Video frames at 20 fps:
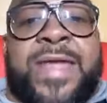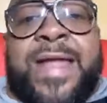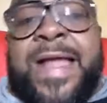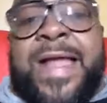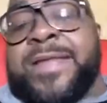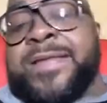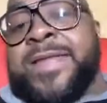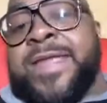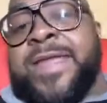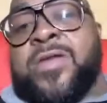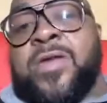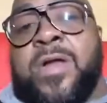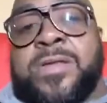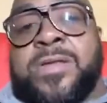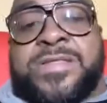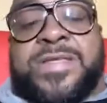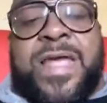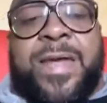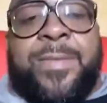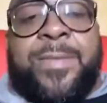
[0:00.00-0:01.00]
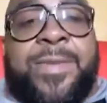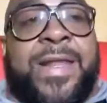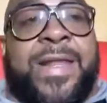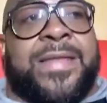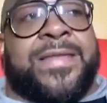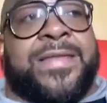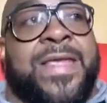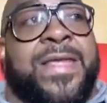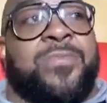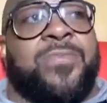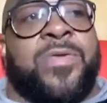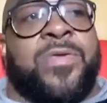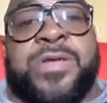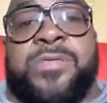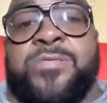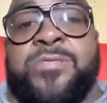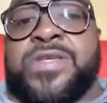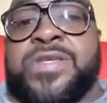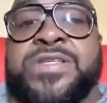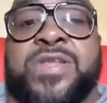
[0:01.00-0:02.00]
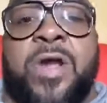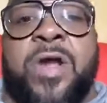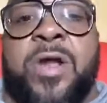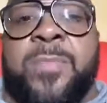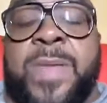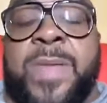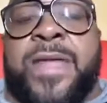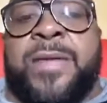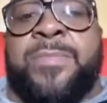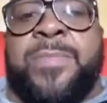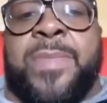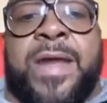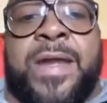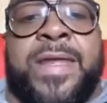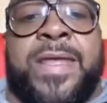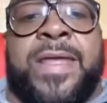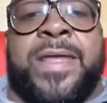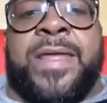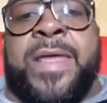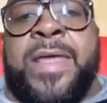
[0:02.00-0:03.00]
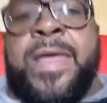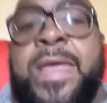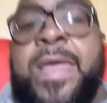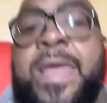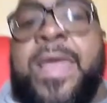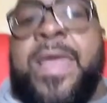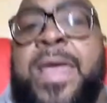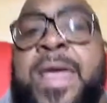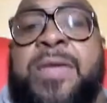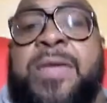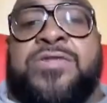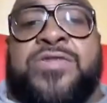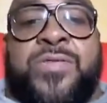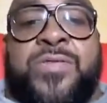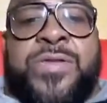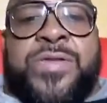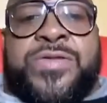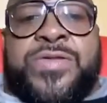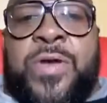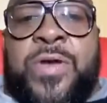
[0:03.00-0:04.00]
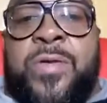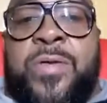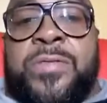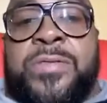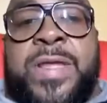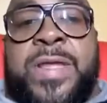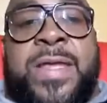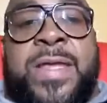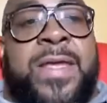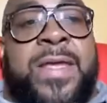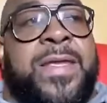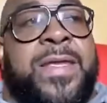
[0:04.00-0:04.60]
I did all the time. And I think when we started making money, he was doing his own thing.